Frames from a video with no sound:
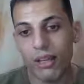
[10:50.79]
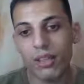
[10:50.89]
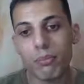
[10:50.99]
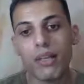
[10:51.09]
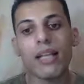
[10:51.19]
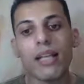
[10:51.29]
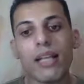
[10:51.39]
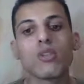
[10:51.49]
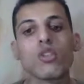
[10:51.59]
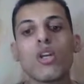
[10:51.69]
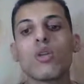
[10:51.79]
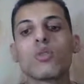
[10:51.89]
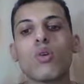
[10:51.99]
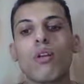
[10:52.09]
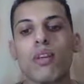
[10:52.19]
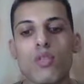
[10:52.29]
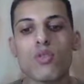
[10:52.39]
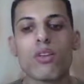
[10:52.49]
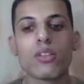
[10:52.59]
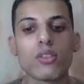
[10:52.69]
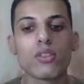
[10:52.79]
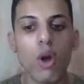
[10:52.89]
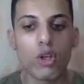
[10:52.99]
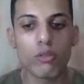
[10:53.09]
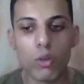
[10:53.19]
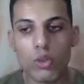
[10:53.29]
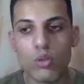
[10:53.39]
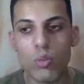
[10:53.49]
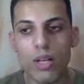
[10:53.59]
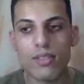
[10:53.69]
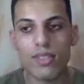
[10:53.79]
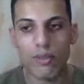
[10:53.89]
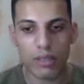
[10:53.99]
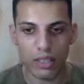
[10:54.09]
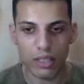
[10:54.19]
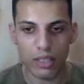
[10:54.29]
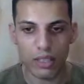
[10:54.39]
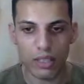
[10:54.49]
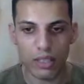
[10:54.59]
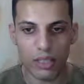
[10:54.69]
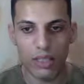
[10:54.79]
They planned to go to a restaurant on Route 117.